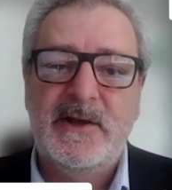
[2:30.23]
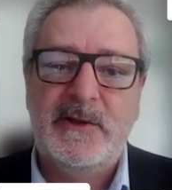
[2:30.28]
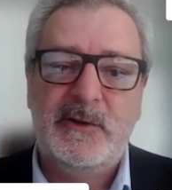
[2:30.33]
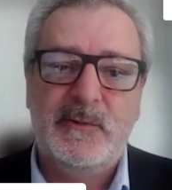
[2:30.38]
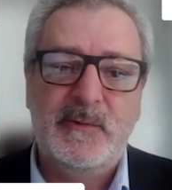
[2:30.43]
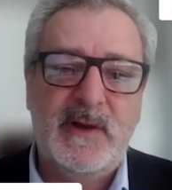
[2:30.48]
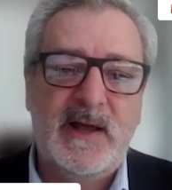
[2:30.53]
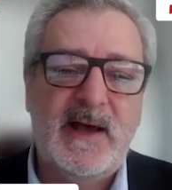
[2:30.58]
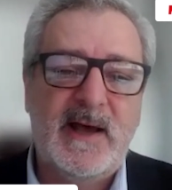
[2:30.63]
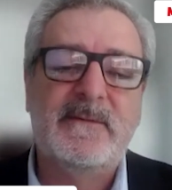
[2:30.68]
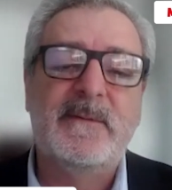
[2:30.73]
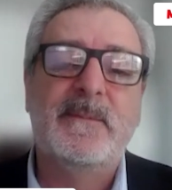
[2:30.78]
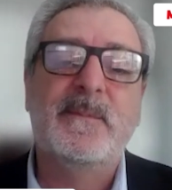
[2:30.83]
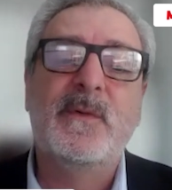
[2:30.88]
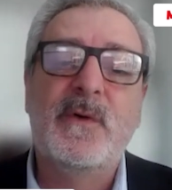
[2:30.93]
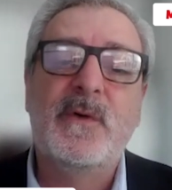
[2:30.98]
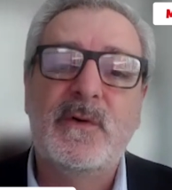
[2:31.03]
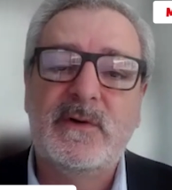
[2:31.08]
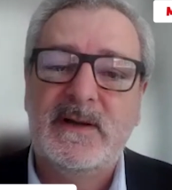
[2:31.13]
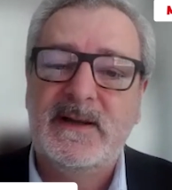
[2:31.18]
you will have a
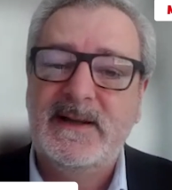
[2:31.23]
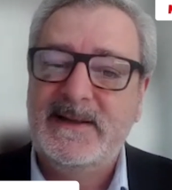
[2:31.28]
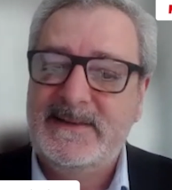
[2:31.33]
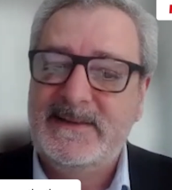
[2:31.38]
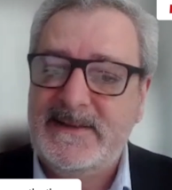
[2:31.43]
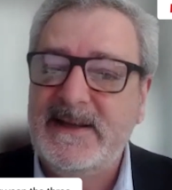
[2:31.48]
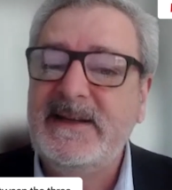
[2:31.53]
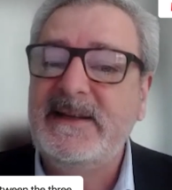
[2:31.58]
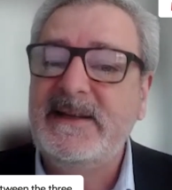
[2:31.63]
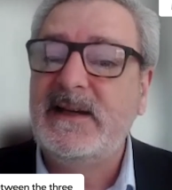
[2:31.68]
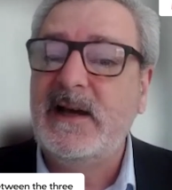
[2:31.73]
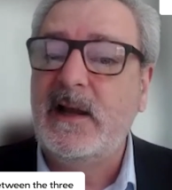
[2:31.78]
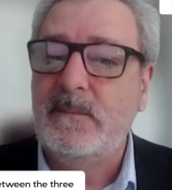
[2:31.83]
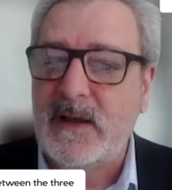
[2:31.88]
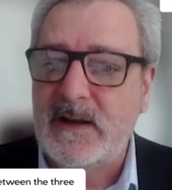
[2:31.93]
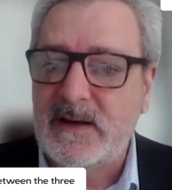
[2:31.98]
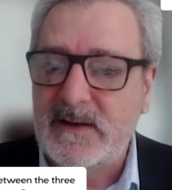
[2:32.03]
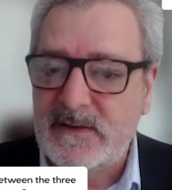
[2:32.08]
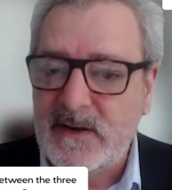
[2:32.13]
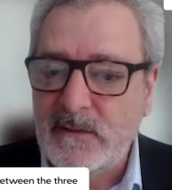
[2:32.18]
more technical
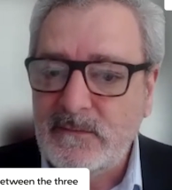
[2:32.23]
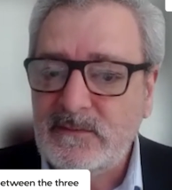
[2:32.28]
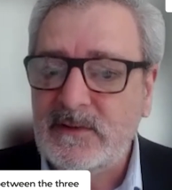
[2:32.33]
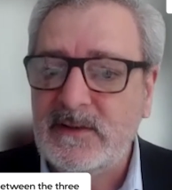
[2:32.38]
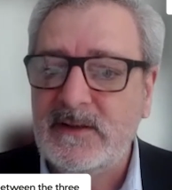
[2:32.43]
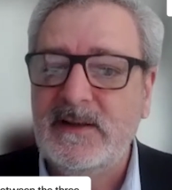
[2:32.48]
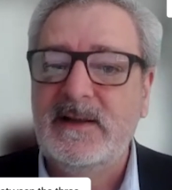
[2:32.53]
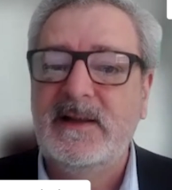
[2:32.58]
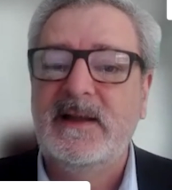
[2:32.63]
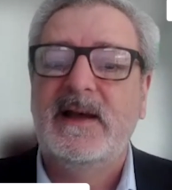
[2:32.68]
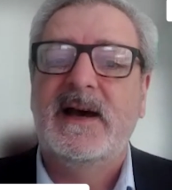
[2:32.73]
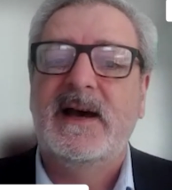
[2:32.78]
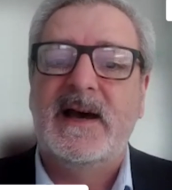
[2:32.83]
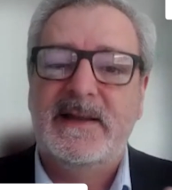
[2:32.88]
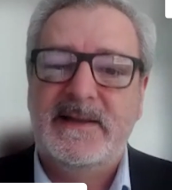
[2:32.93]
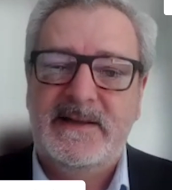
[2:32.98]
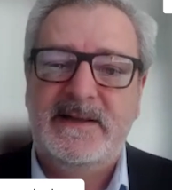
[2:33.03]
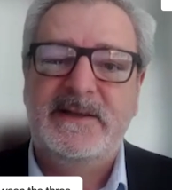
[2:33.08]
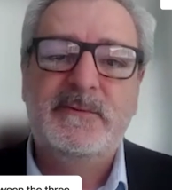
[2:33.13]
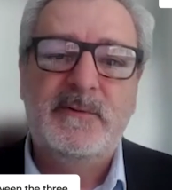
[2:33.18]
background,
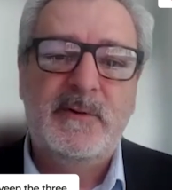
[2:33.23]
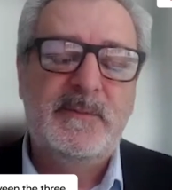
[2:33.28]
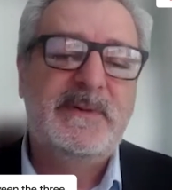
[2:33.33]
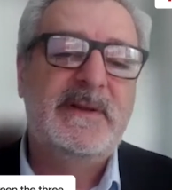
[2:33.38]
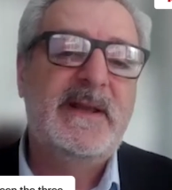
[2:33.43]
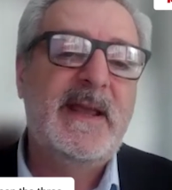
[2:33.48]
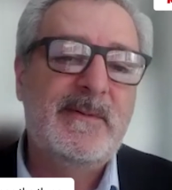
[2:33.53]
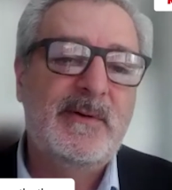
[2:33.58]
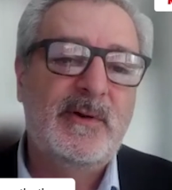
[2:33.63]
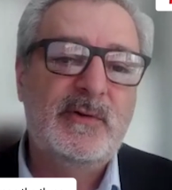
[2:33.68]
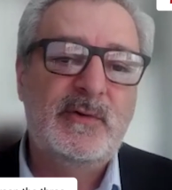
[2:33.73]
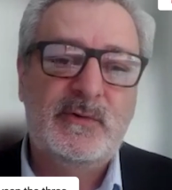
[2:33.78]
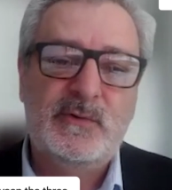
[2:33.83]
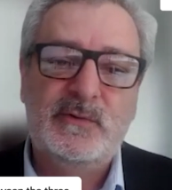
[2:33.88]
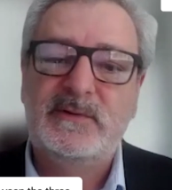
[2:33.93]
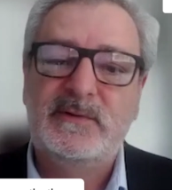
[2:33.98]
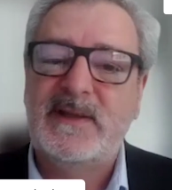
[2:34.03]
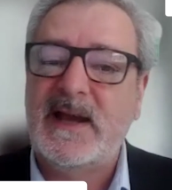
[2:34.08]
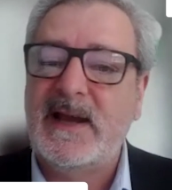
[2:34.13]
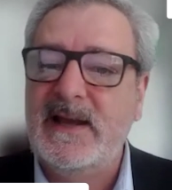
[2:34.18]
and then you will be able
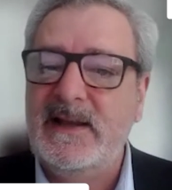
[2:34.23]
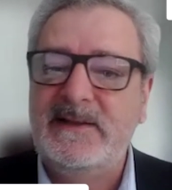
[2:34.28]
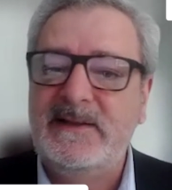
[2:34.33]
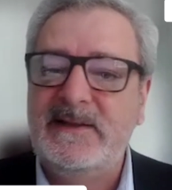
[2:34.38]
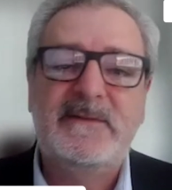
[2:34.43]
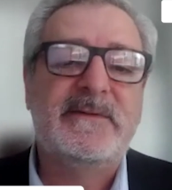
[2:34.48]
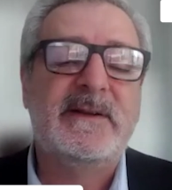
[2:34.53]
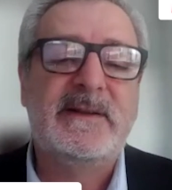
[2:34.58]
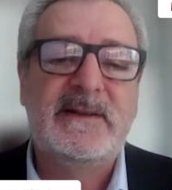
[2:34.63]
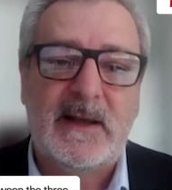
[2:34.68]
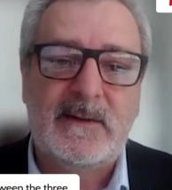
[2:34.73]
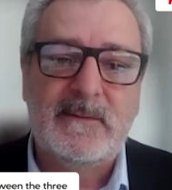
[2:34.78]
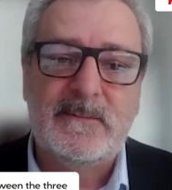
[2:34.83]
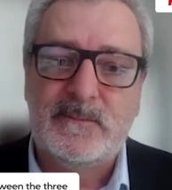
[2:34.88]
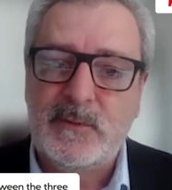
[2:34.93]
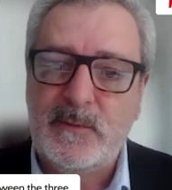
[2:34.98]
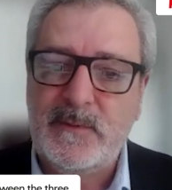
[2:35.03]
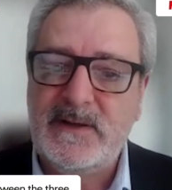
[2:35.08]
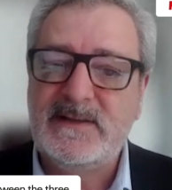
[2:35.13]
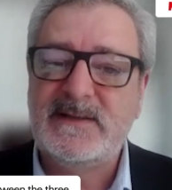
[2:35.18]
to tackle different kinds of
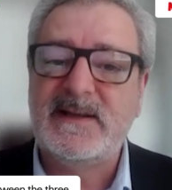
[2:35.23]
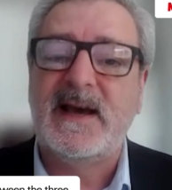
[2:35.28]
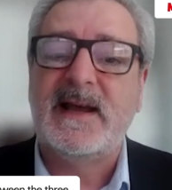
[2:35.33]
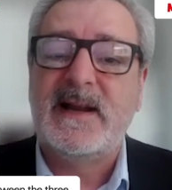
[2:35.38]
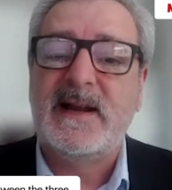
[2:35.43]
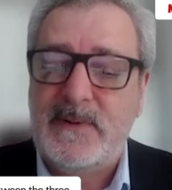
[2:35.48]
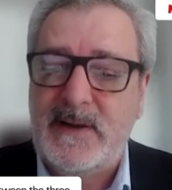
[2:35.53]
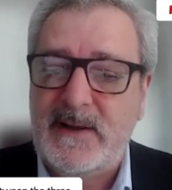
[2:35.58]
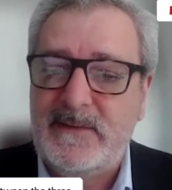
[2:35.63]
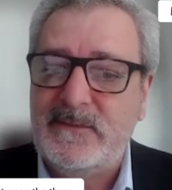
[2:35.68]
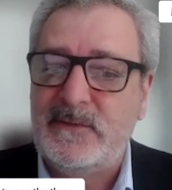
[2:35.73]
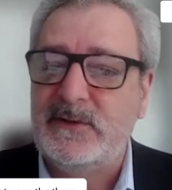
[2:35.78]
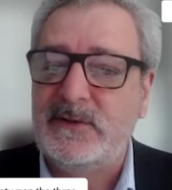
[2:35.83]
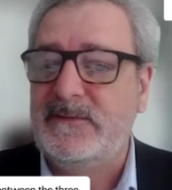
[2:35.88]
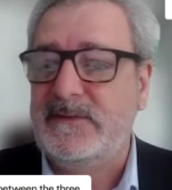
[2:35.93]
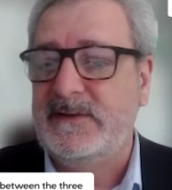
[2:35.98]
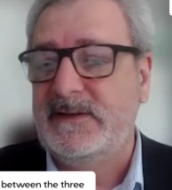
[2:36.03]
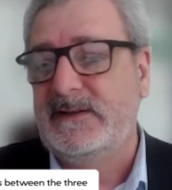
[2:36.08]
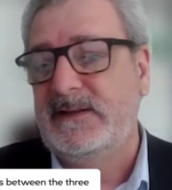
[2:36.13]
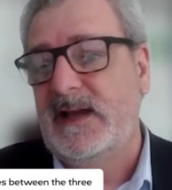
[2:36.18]
problems and apply for
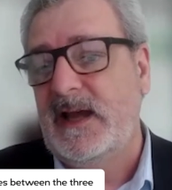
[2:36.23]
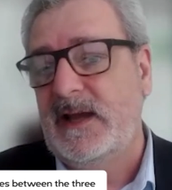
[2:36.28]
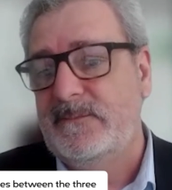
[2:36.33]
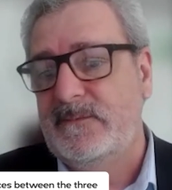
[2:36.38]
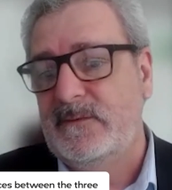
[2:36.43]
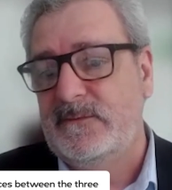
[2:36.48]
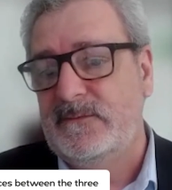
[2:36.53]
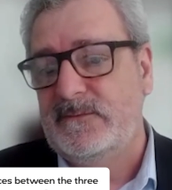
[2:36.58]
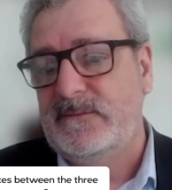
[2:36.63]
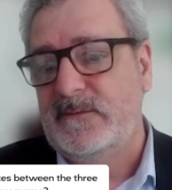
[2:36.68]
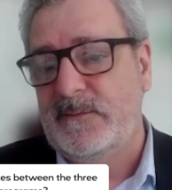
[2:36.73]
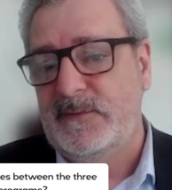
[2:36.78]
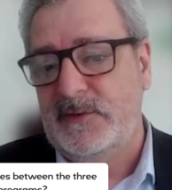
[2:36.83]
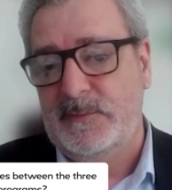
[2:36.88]
different kinds of